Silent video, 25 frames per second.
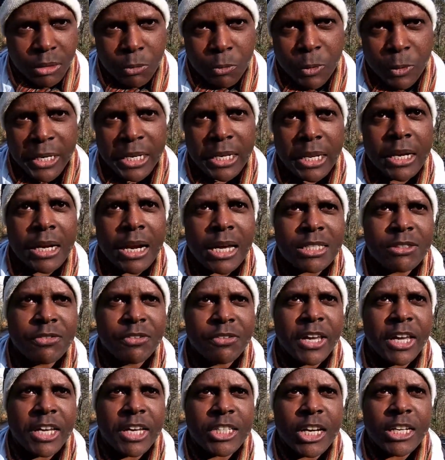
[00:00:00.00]
With the
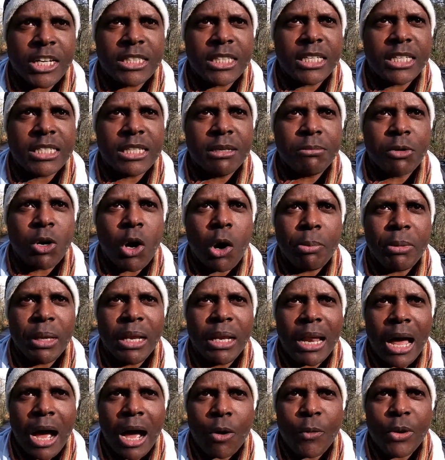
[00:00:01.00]
classification system come the
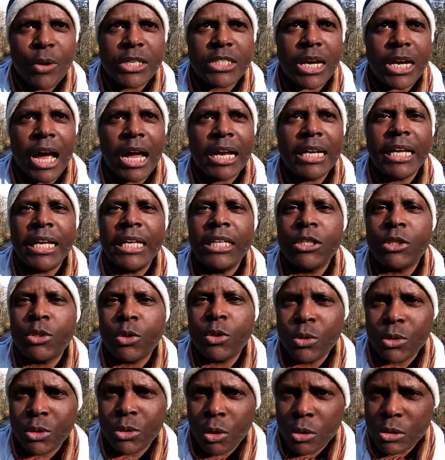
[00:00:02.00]
language, and in
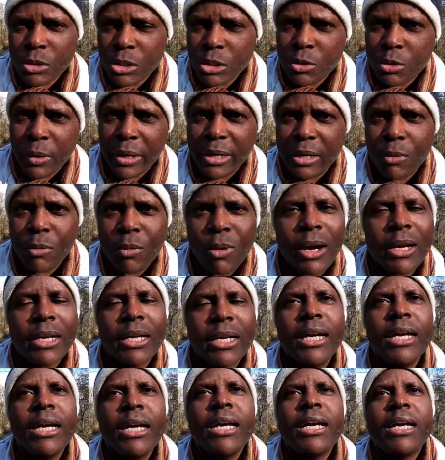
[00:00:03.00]
2021